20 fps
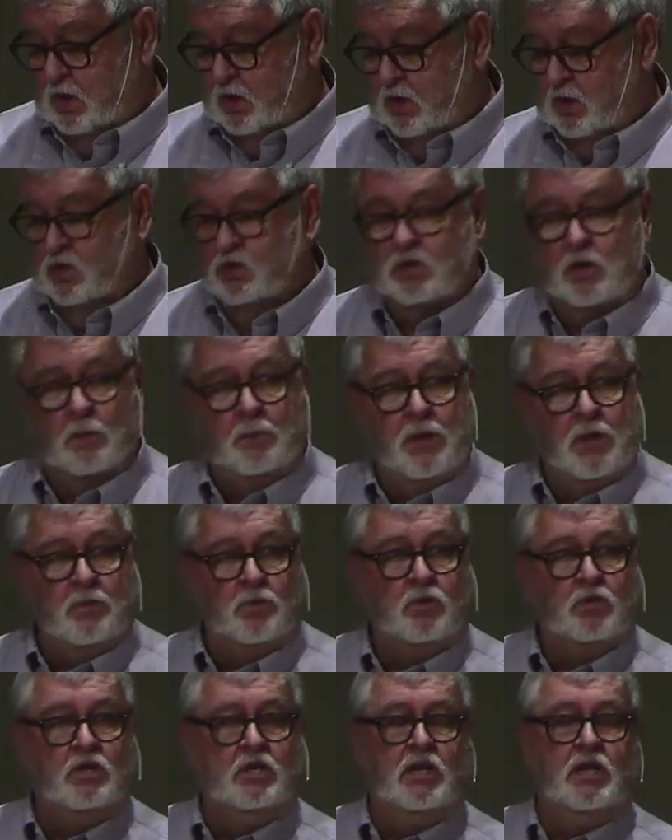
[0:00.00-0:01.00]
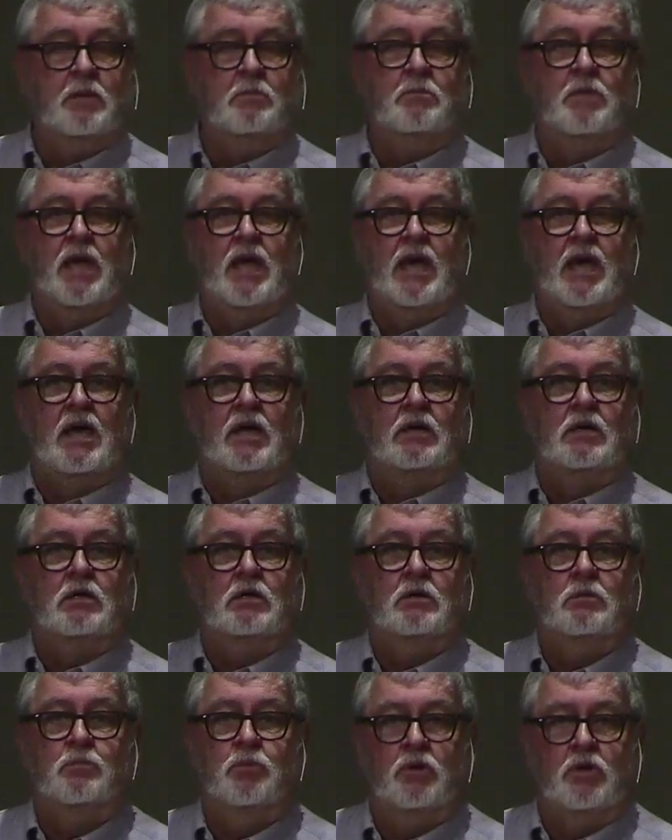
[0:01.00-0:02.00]
Some people can get mad
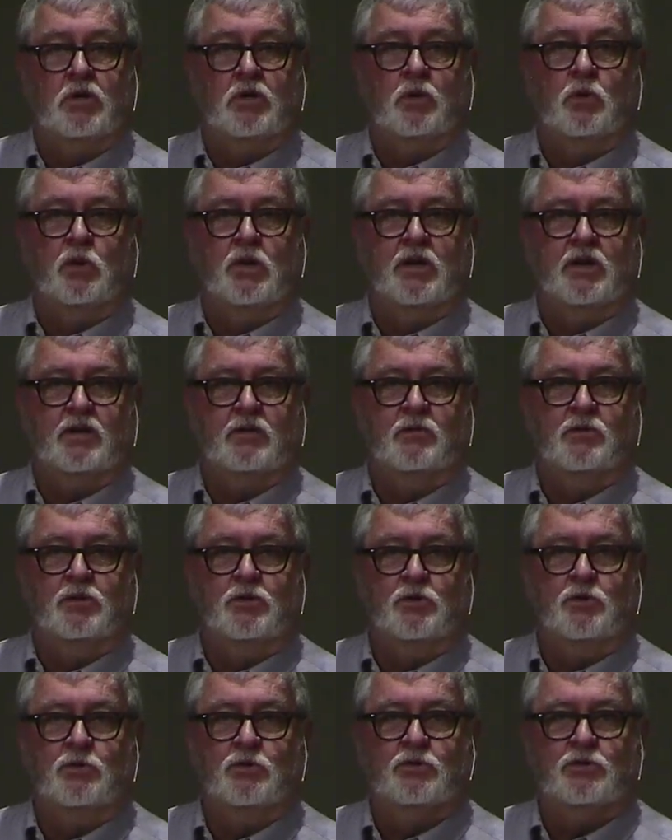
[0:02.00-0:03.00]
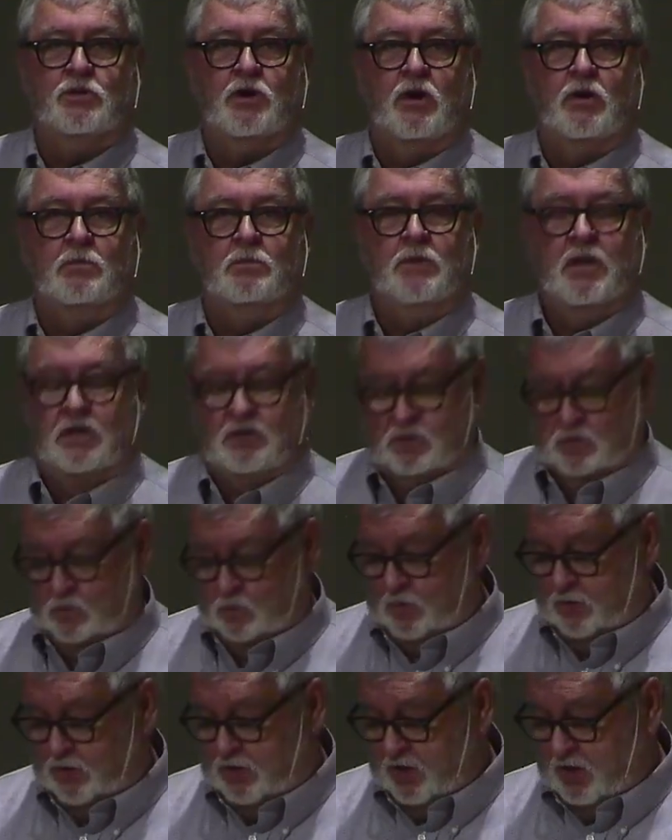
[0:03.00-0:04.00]
pretty quick when you start messing
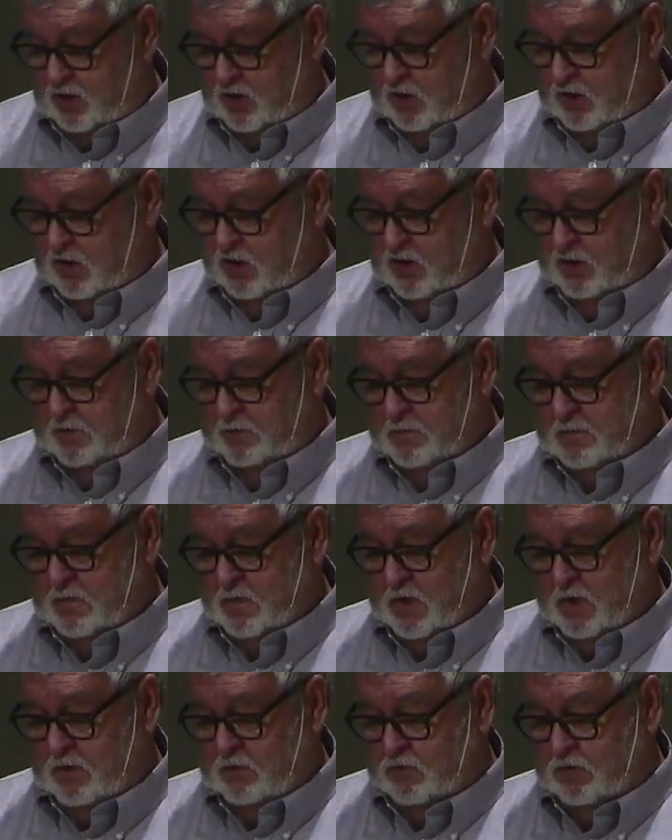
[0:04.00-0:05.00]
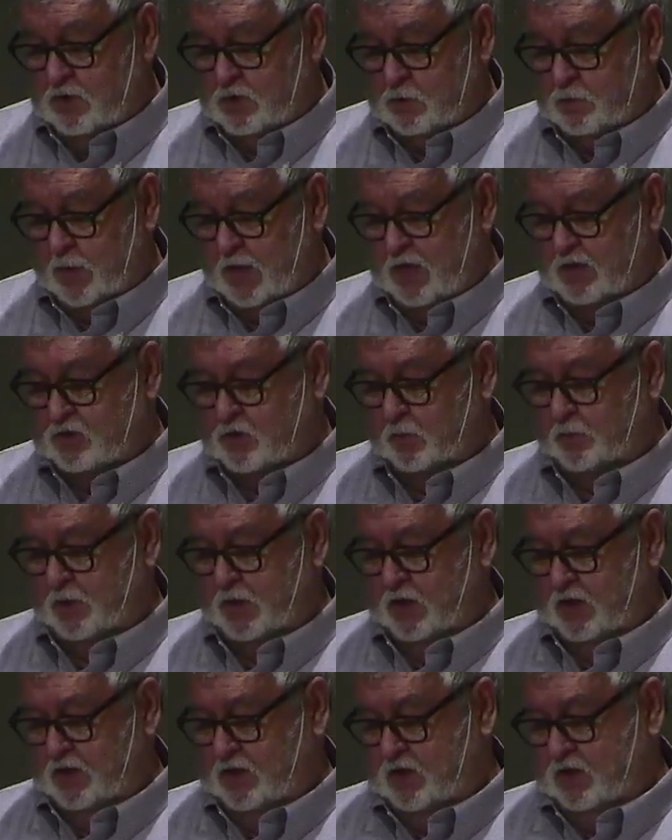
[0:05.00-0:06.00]
with their
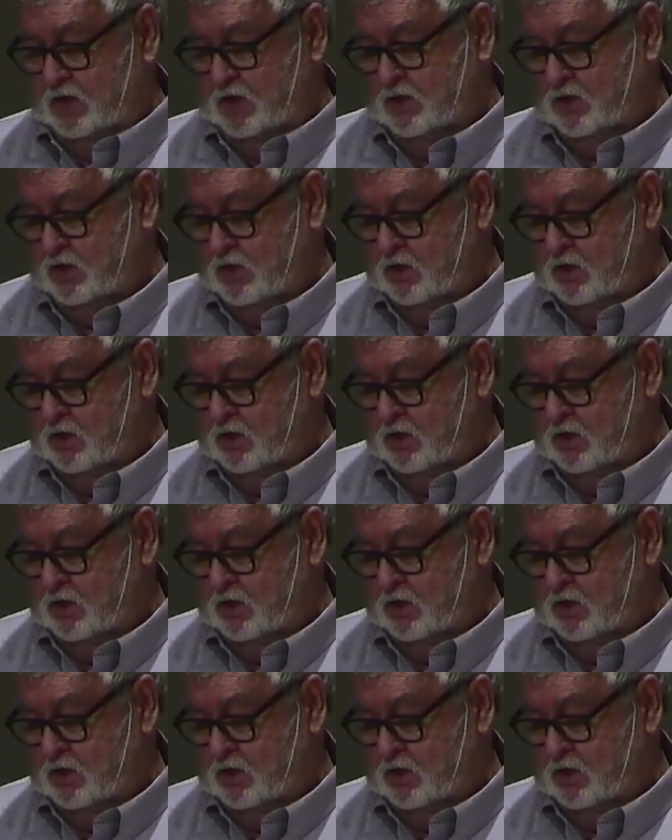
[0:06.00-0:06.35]
responsibilities.